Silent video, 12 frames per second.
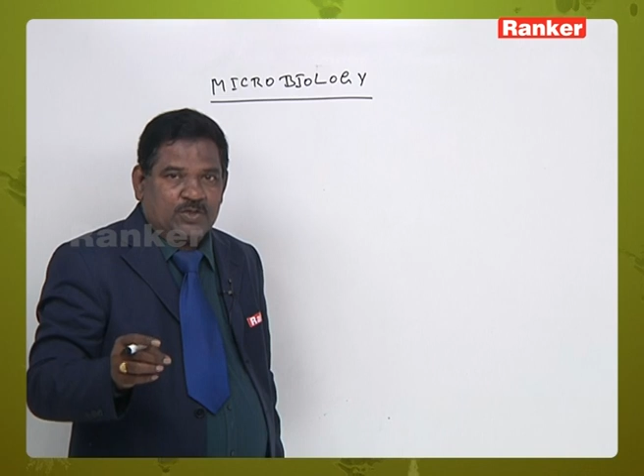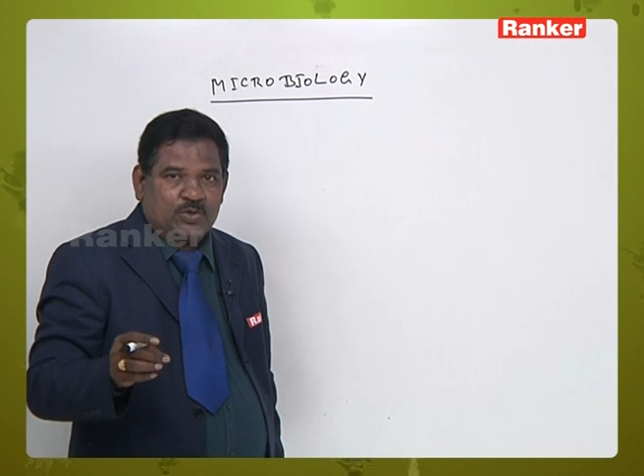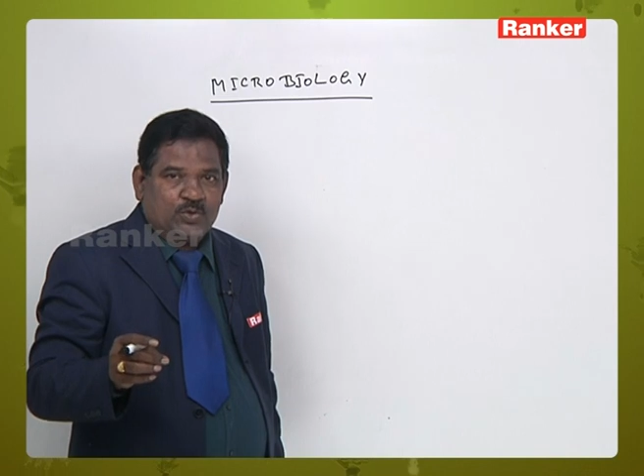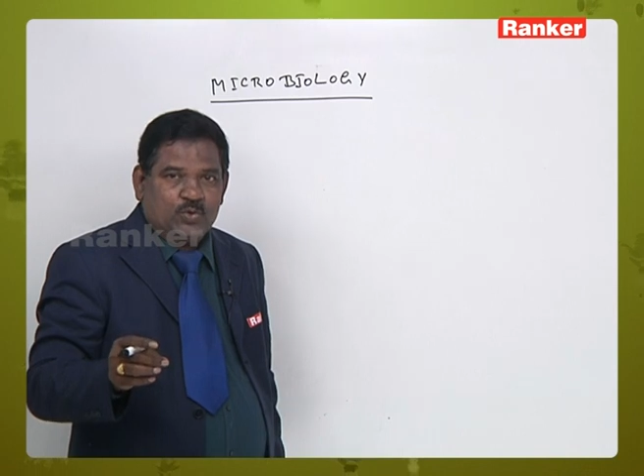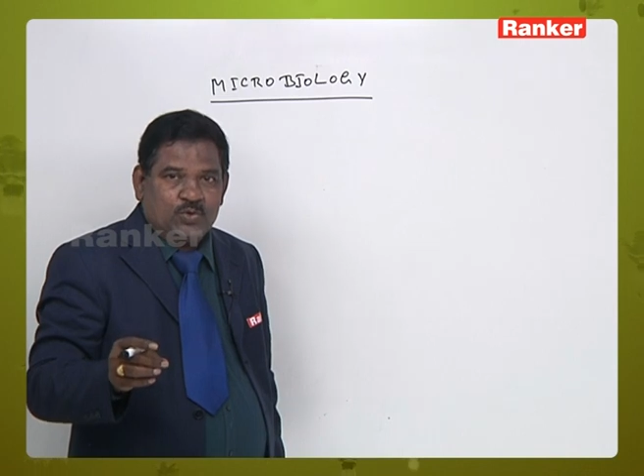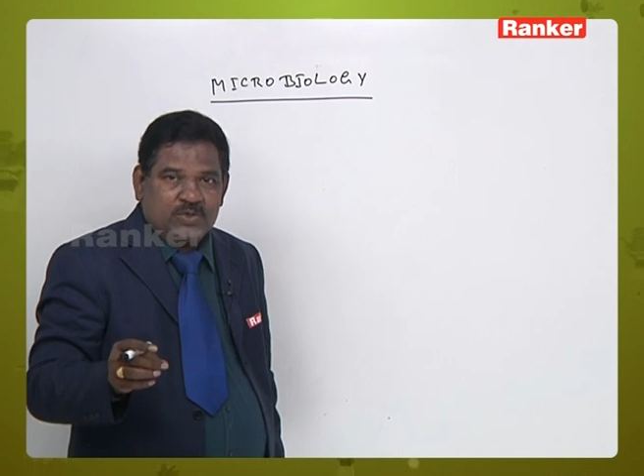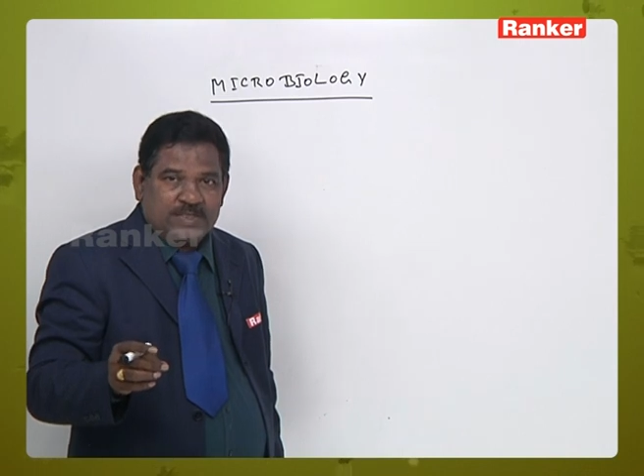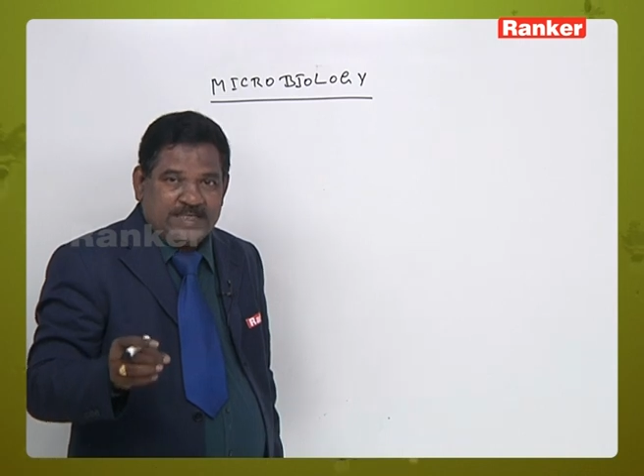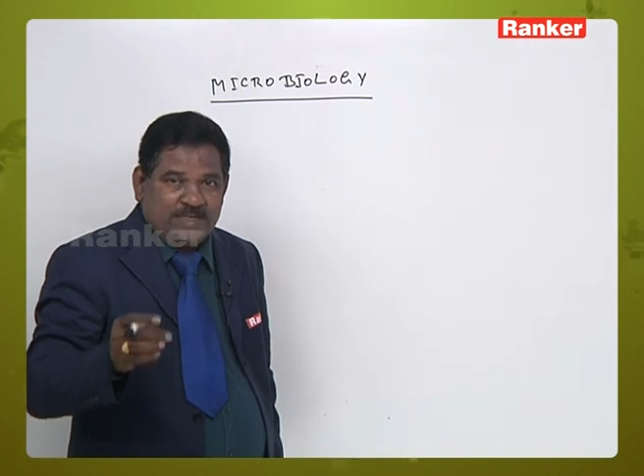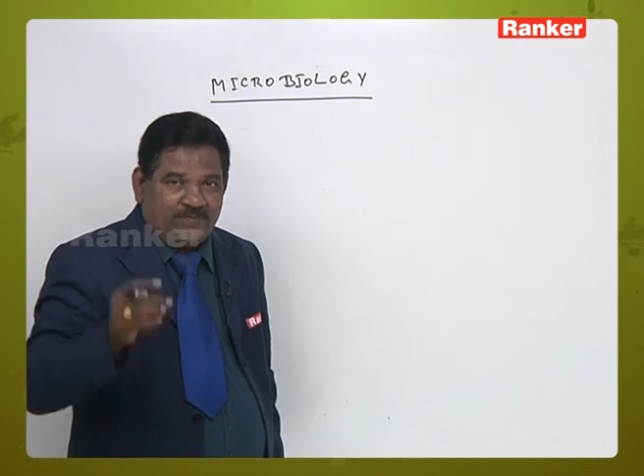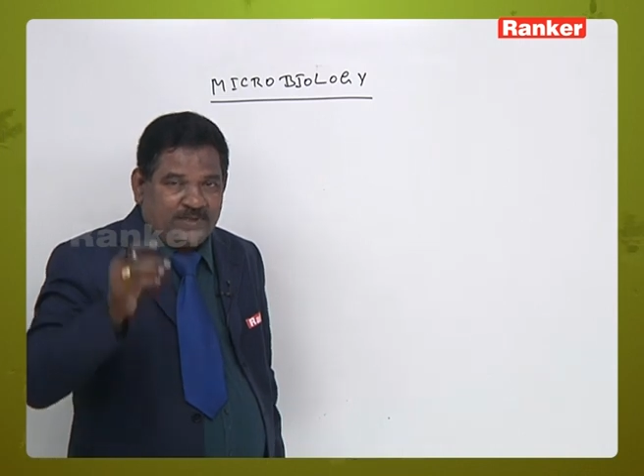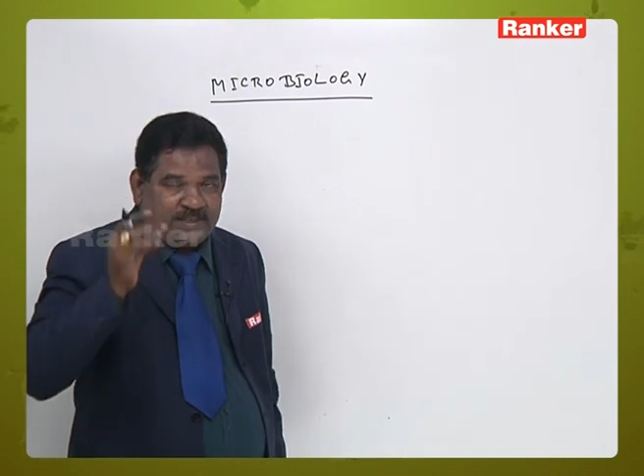to
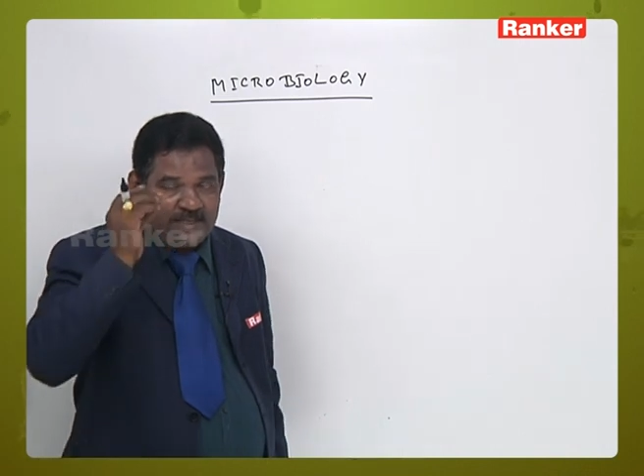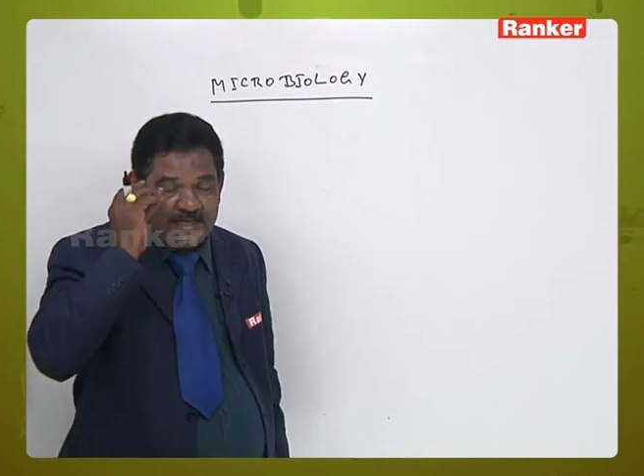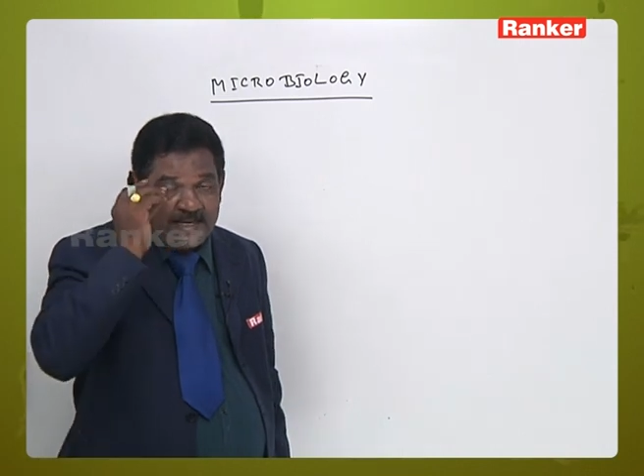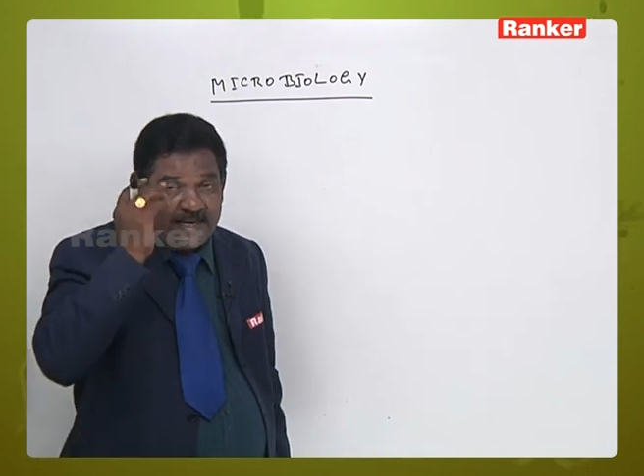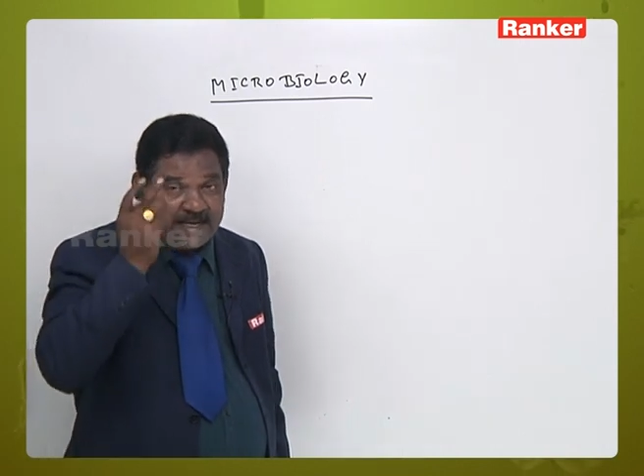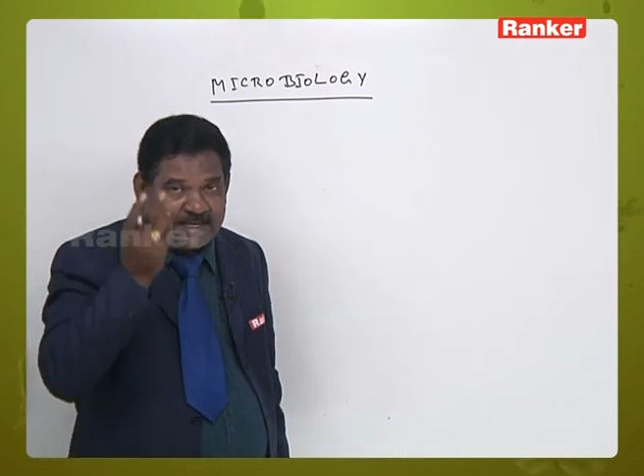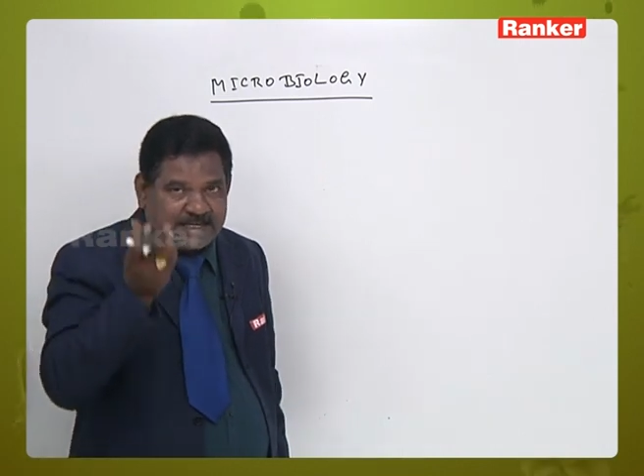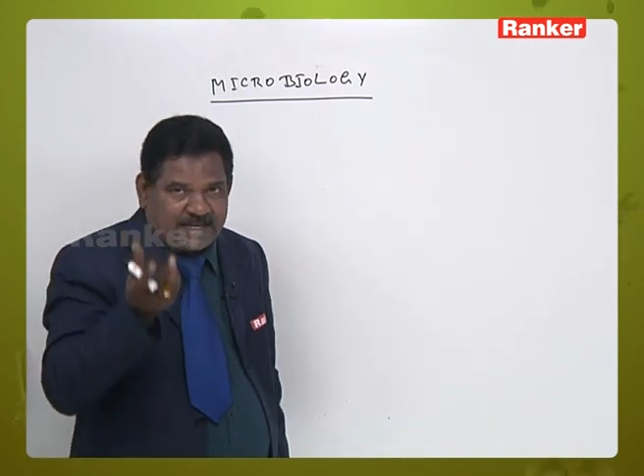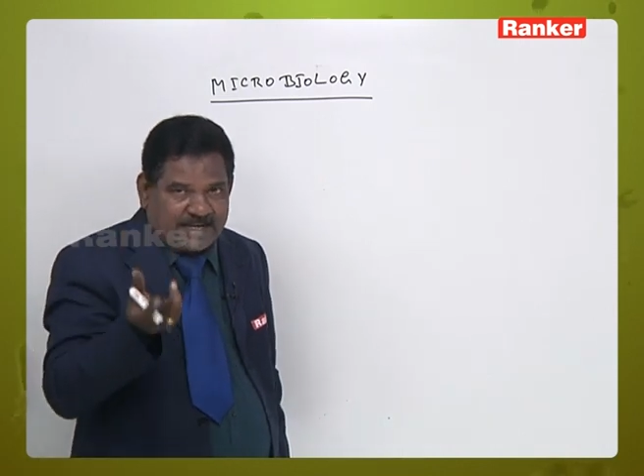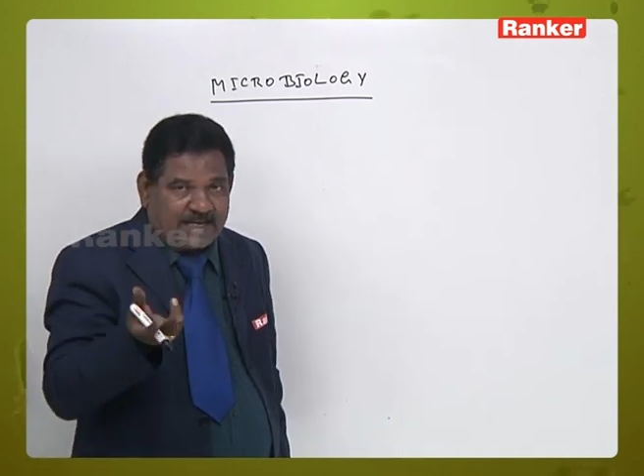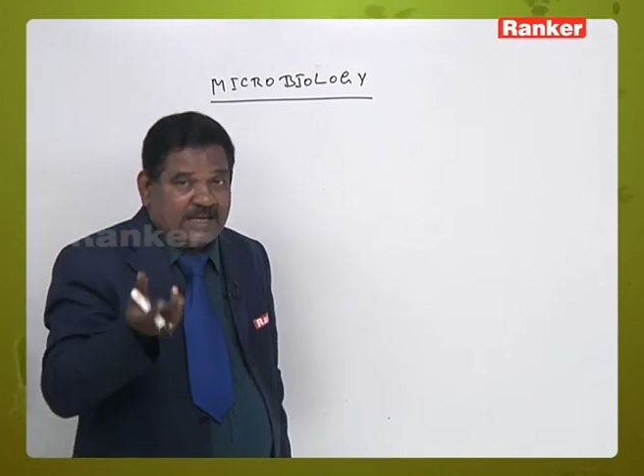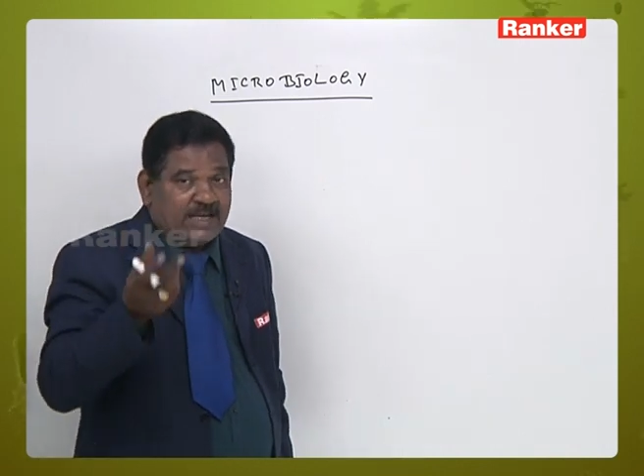see with the naked
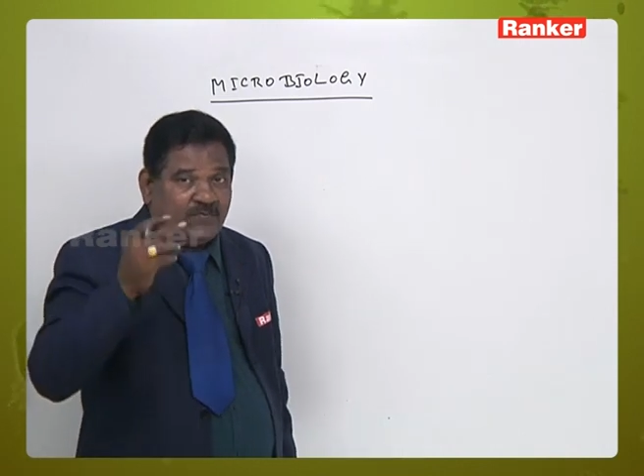eye,